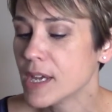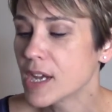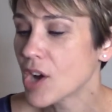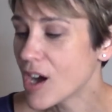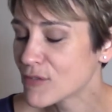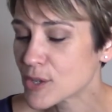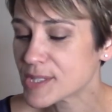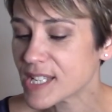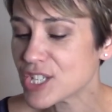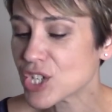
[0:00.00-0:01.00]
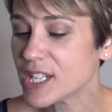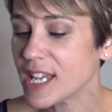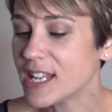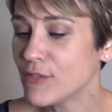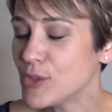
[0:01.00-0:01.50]
conversation,
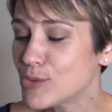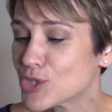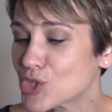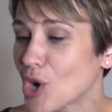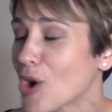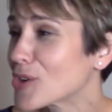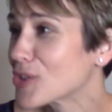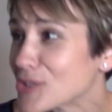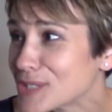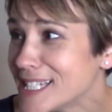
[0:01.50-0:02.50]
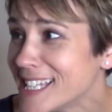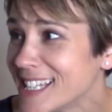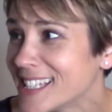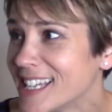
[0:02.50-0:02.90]
and if you start early.